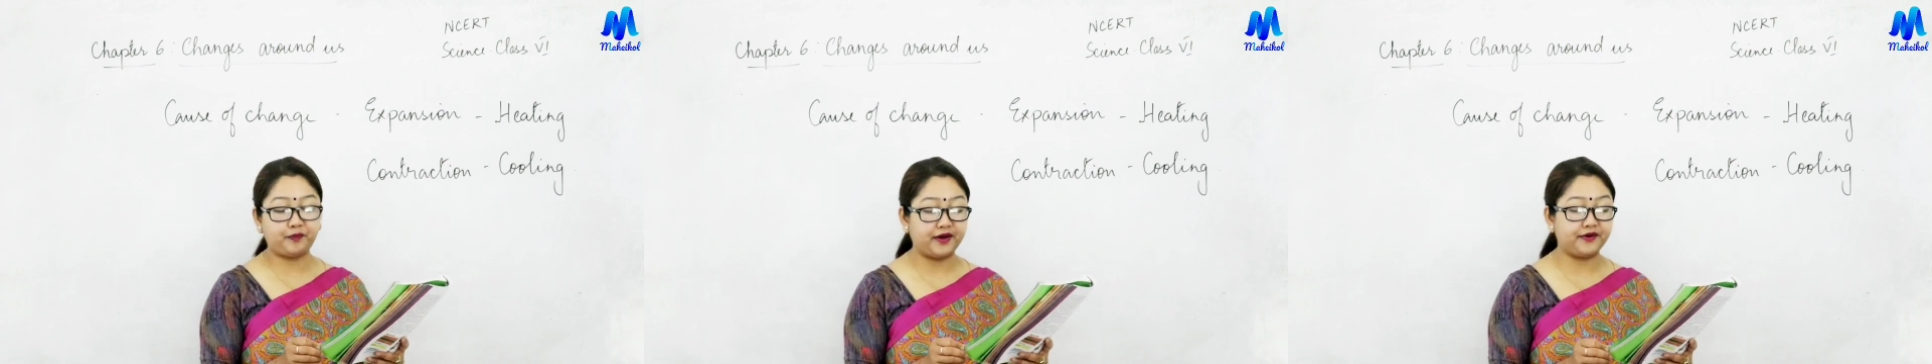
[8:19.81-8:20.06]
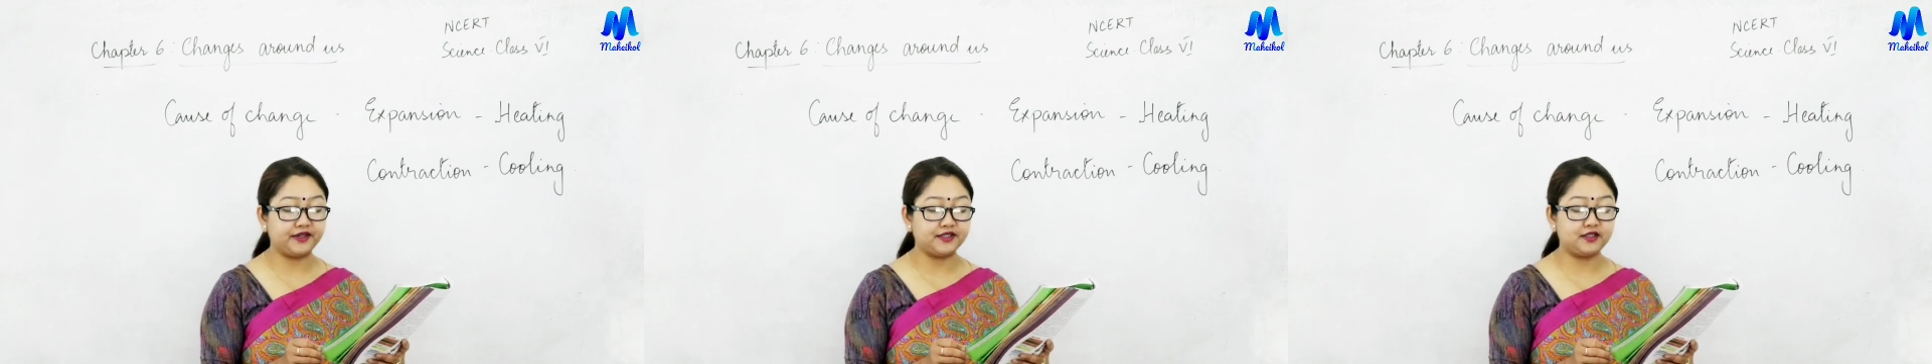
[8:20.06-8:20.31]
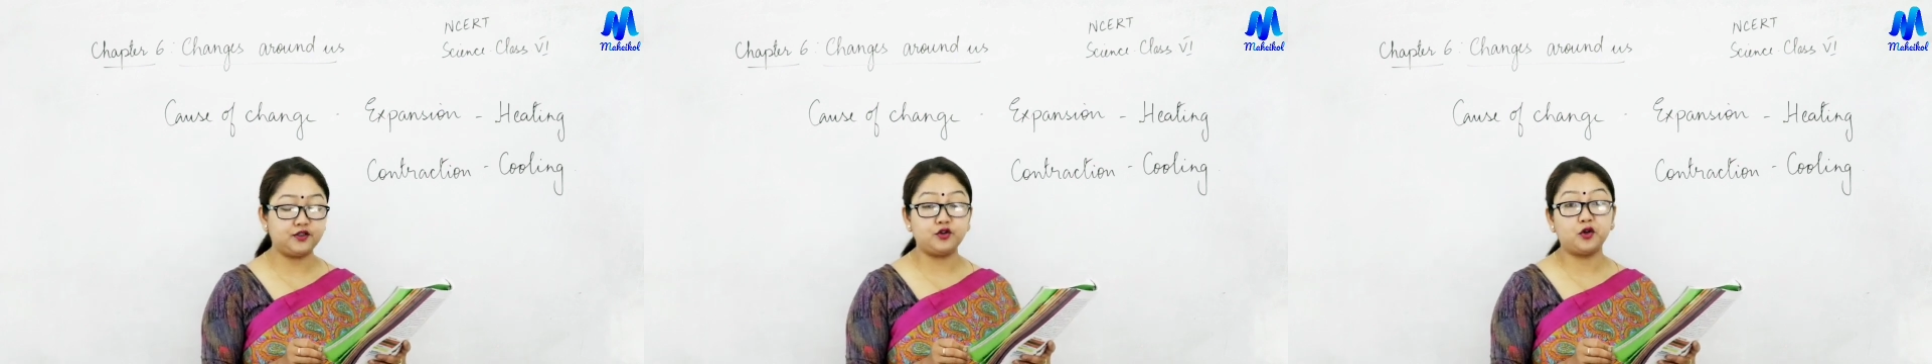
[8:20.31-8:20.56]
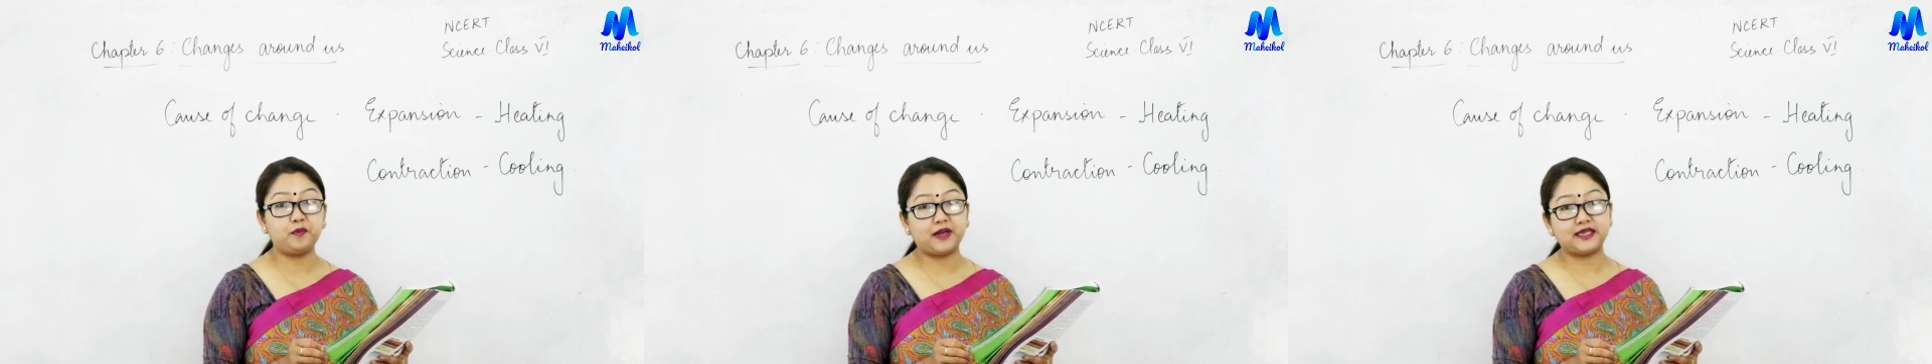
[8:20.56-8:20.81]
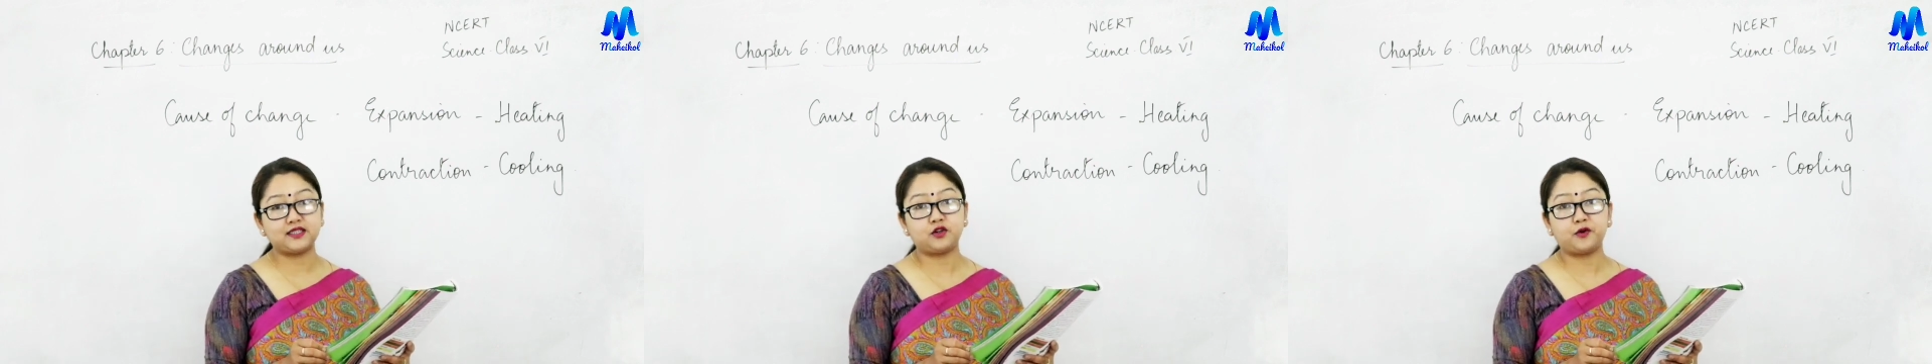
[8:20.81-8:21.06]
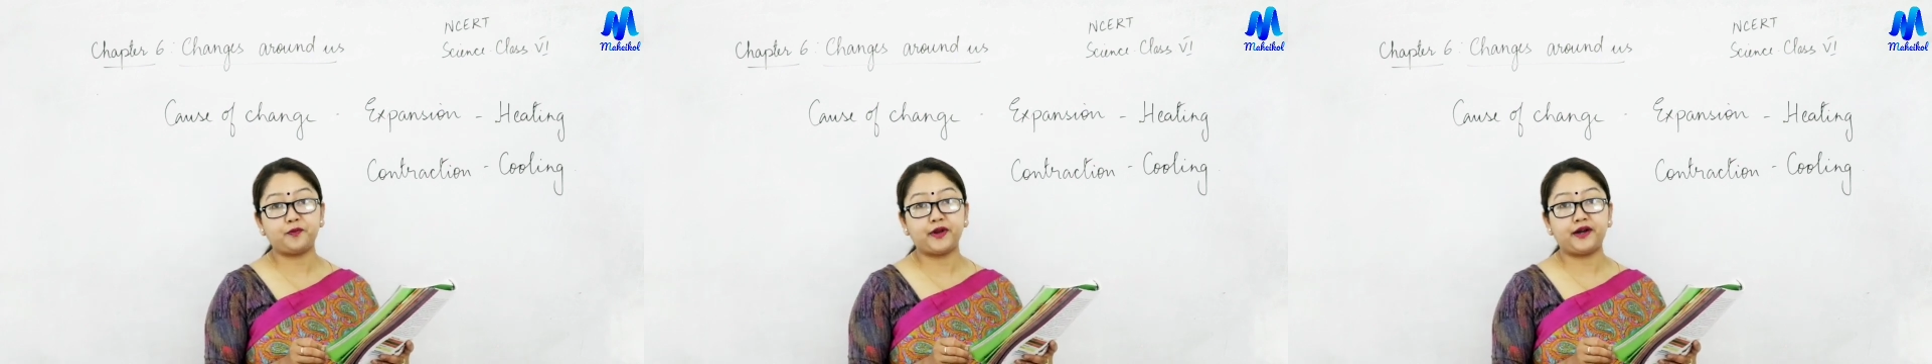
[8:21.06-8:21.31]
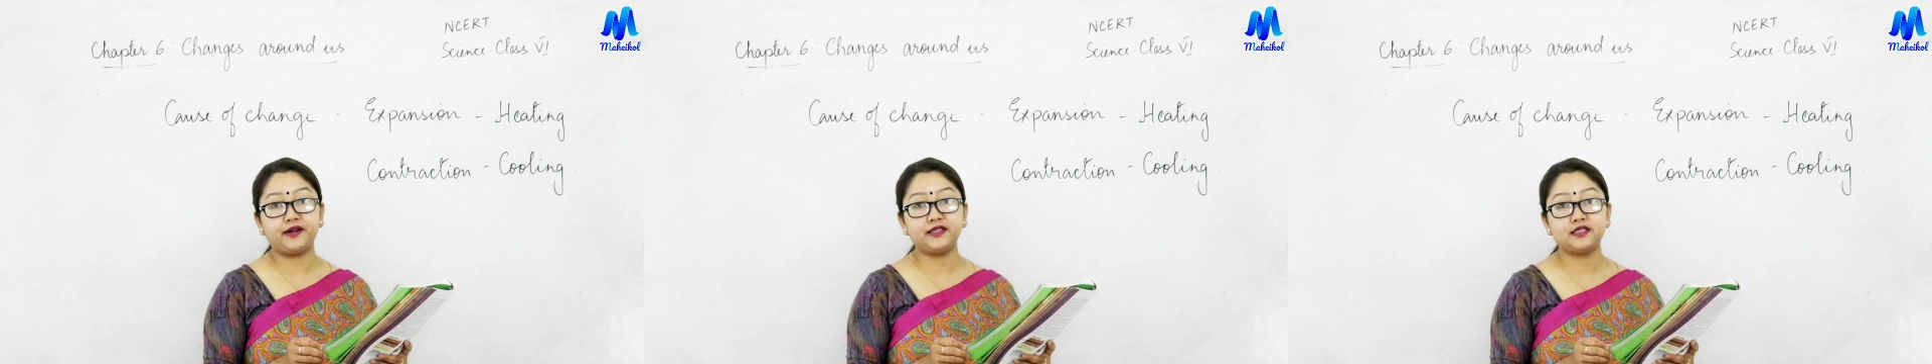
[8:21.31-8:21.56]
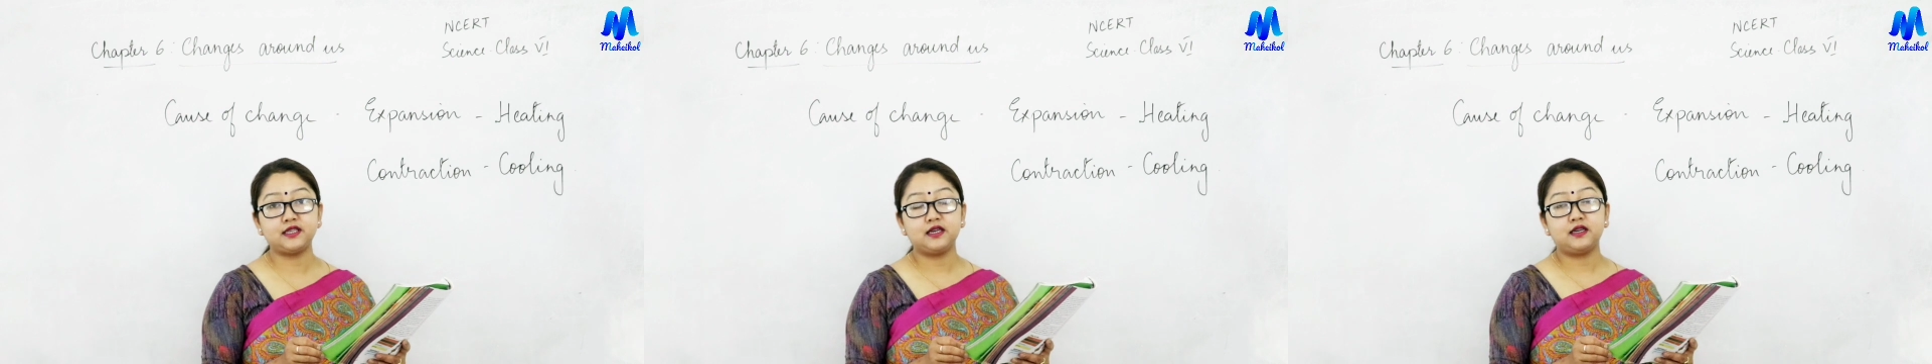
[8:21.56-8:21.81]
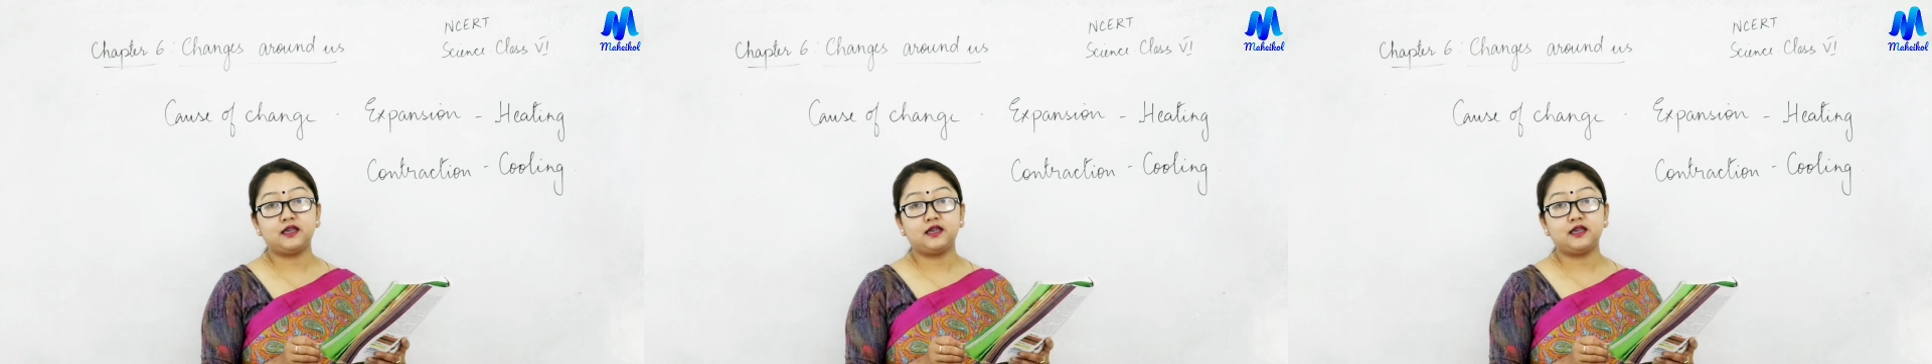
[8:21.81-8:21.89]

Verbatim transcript: paris you know plaster of paris